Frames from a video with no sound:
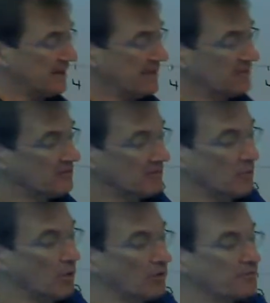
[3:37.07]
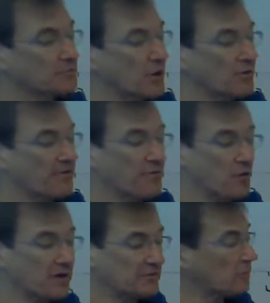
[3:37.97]
in some old growth
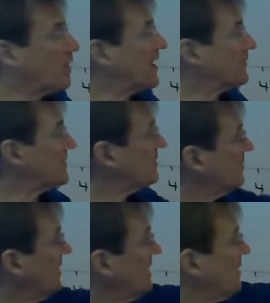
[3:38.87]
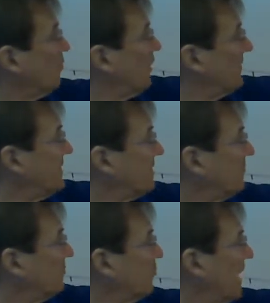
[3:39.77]
forest quadrants. What
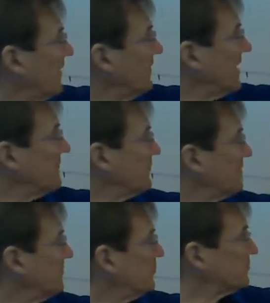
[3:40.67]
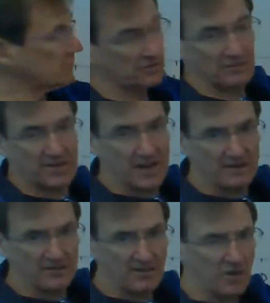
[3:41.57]
these wildlife researchers have
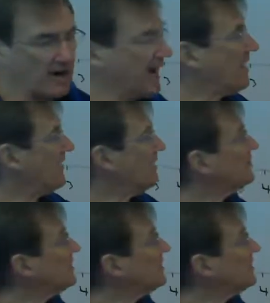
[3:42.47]
done is they've gone out and they've